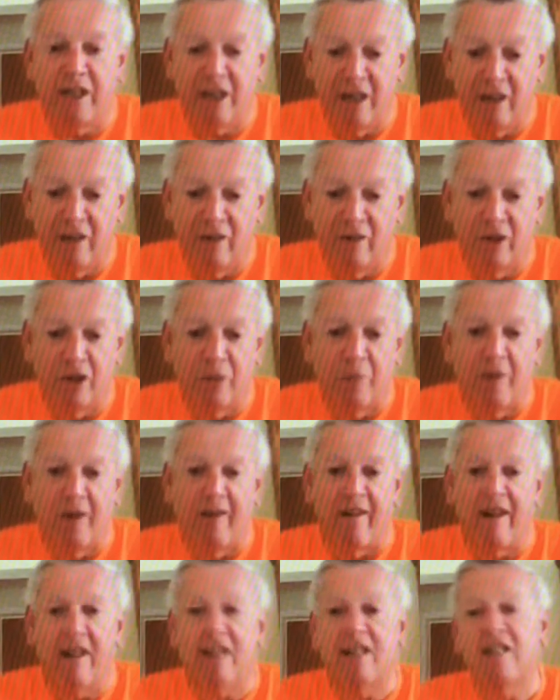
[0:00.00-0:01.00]
in your
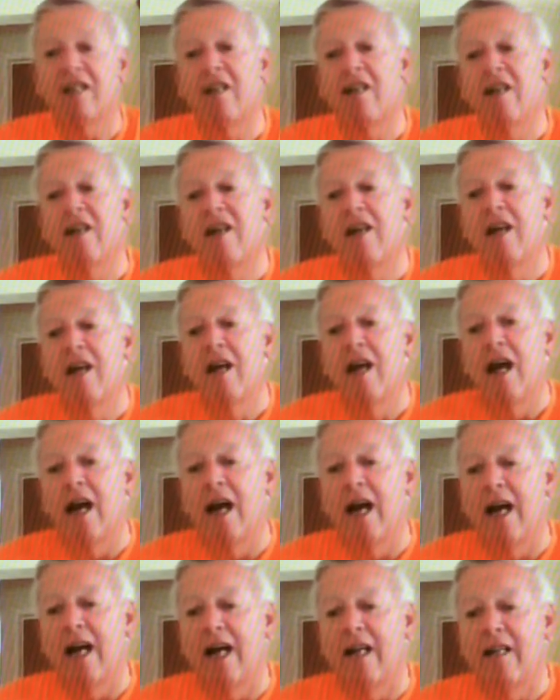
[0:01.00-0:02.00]
spirit,
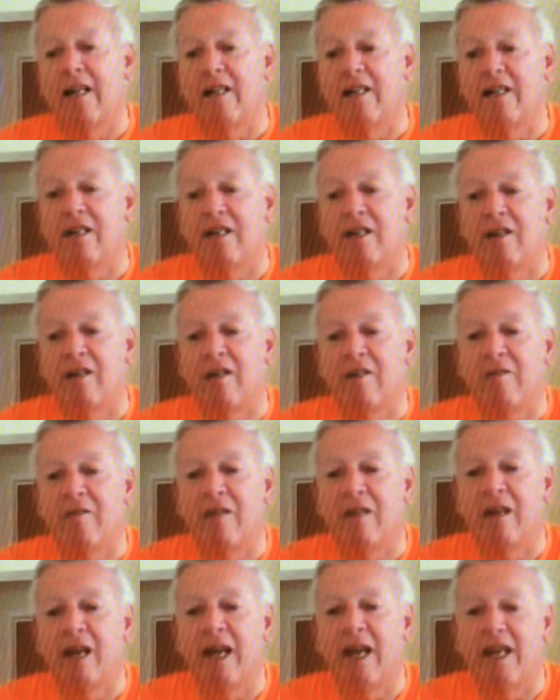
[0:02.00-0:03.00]
and
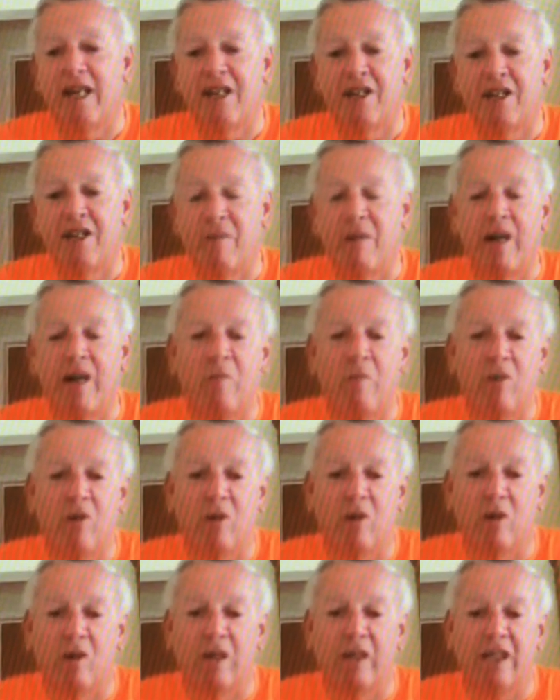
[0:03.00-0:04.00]
here's to many
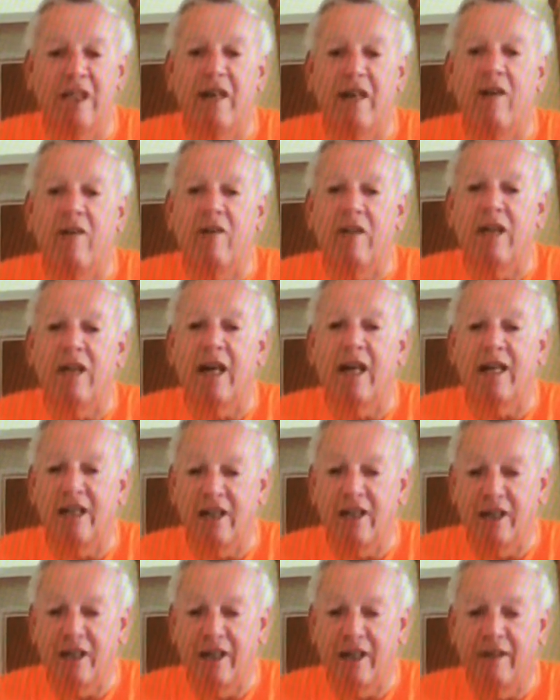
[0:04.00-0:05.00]
more Deon
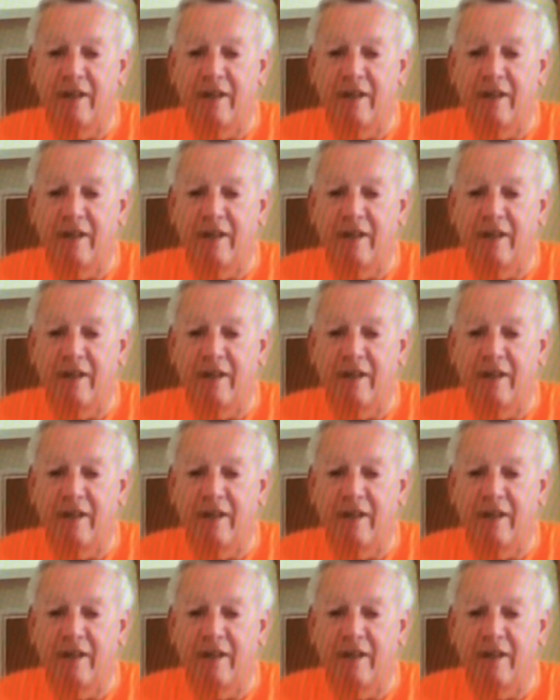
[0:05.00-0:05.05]
days in the